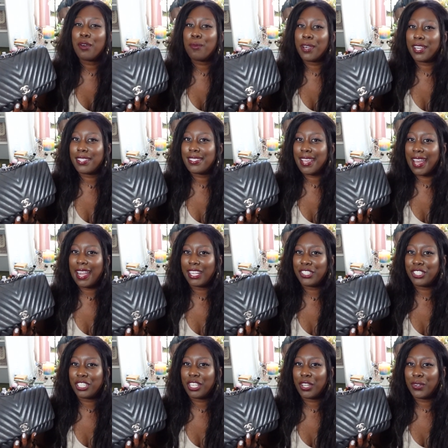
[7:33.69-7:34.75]
but it's
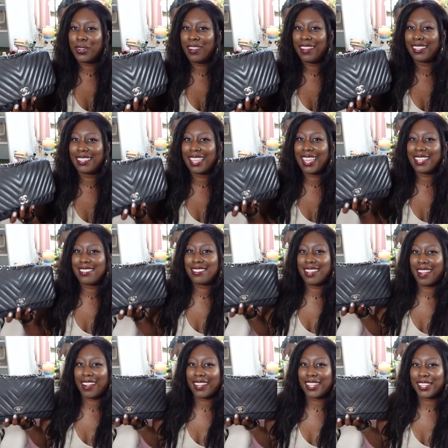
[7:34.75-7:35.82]
actually a really
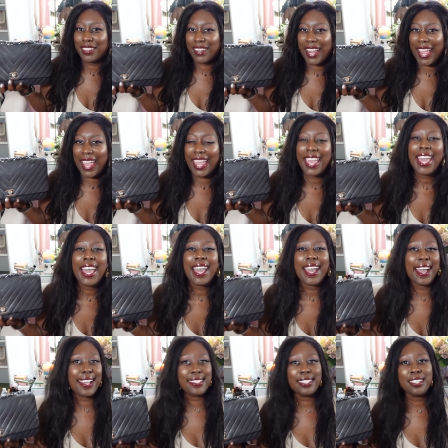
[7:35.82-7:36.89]
dark gray.
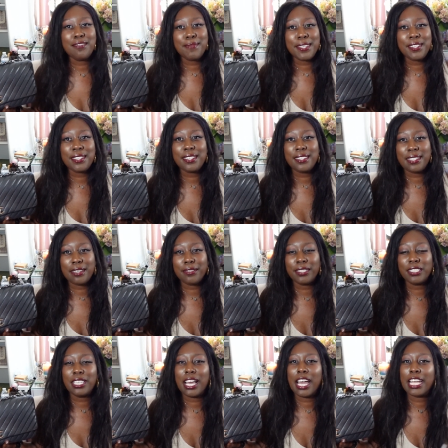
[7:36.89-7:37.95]
As I've mentioned
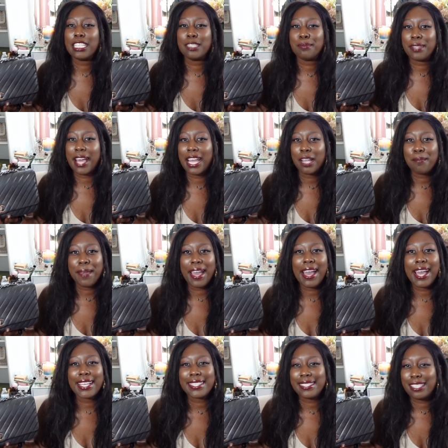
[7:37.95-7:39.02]
several times, black
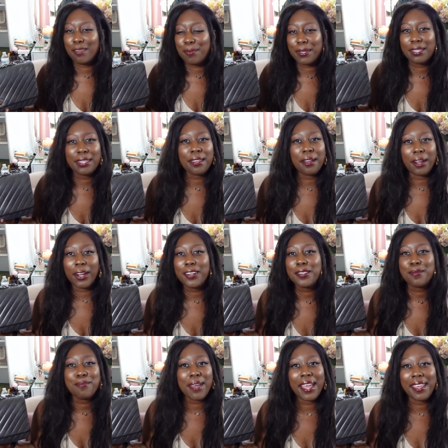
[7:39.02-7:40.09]
bags typically
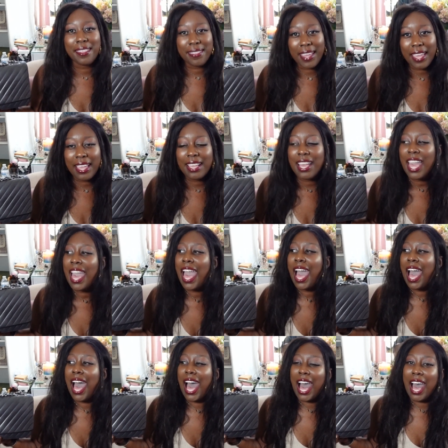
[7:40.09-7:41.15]
aren't my thing.
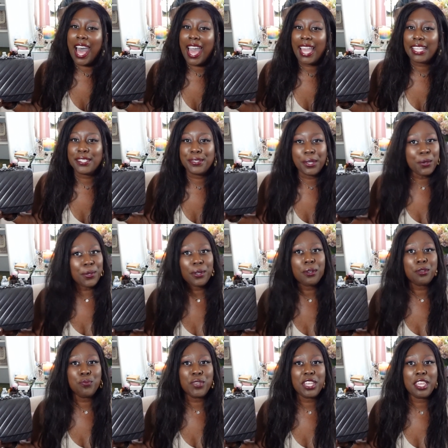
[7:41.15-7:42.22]
I don't
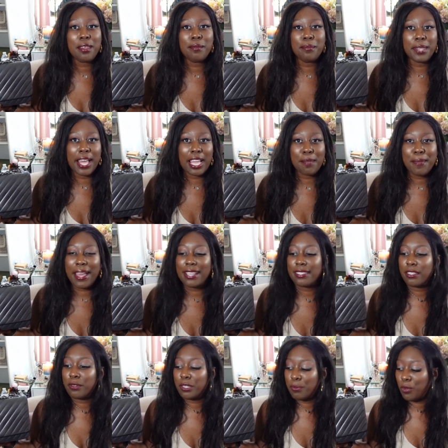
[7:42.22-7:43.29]
own many black
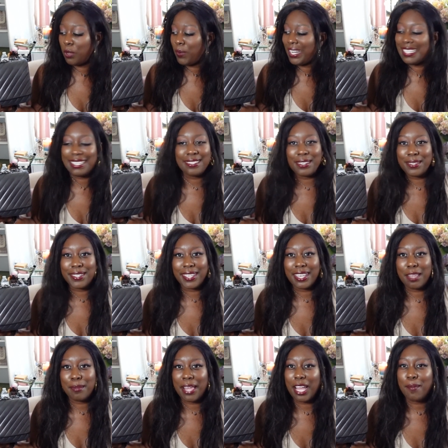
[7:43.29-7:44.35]
bags. There was a point where I didn't own
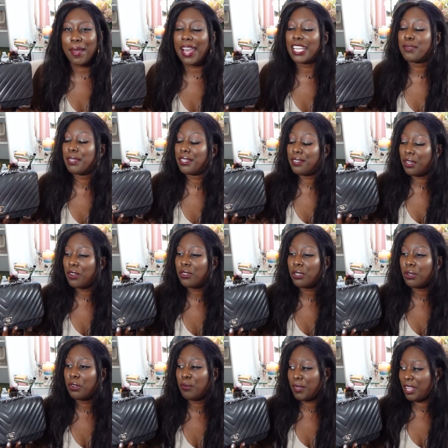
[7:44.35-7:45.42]
any black bags. I don't
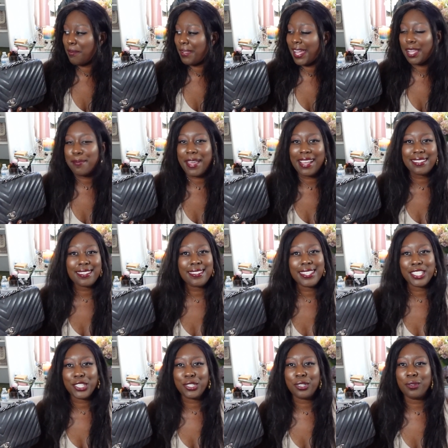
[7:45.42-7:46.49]
own many black bags because
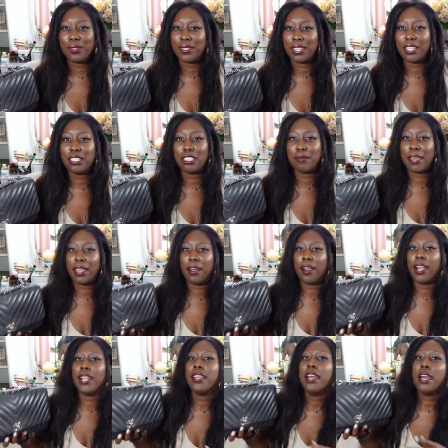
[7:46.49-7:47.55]
they just don't sing to my
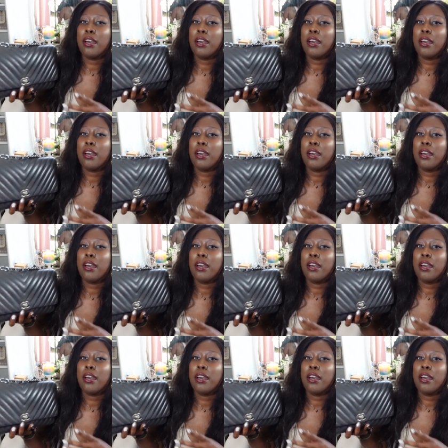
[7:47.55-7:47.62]
heart.